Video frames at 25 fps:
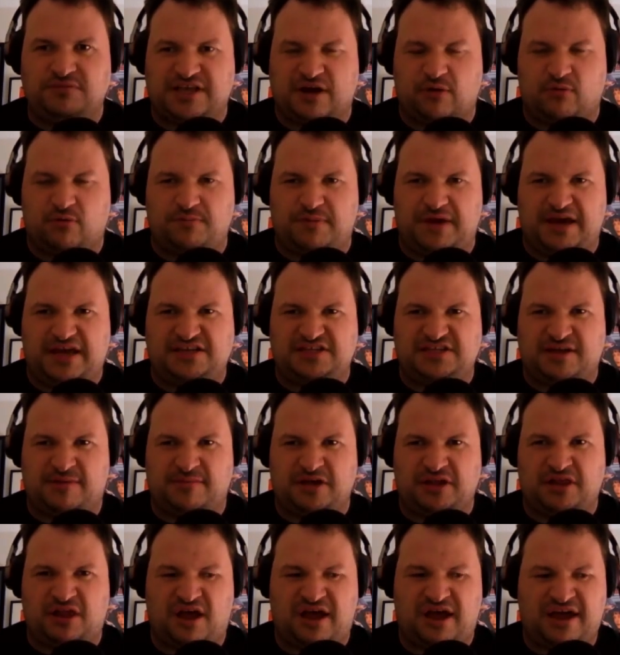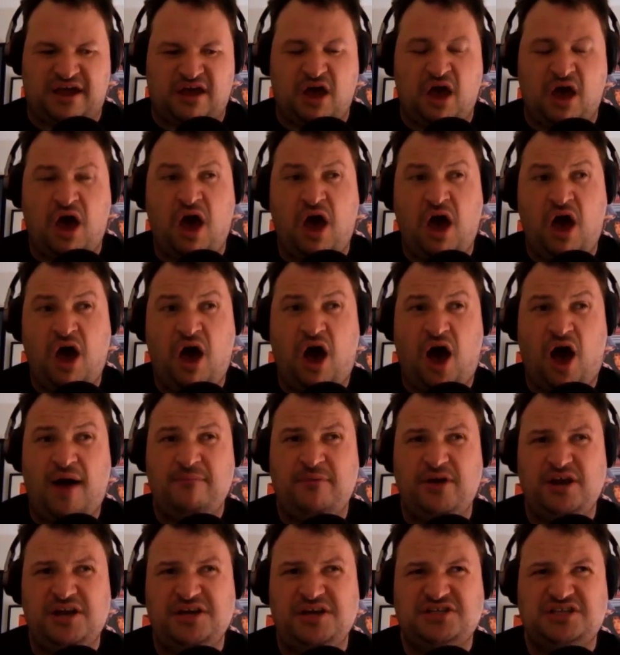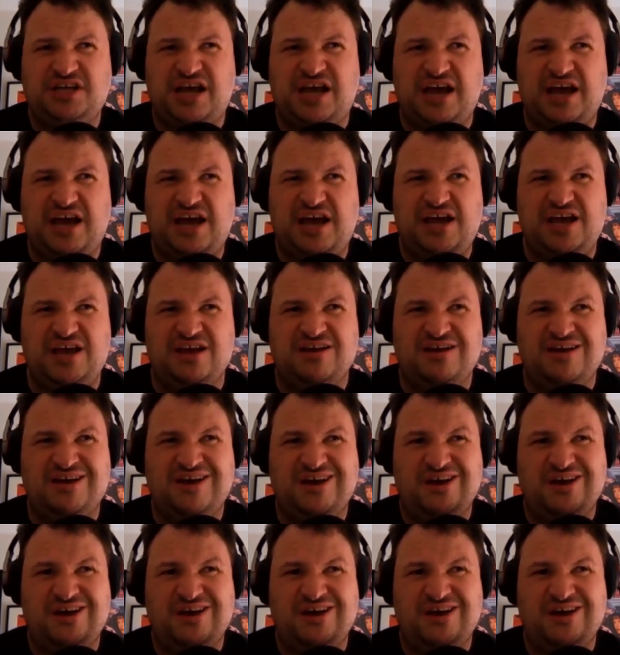They would be something like, I'm going to say,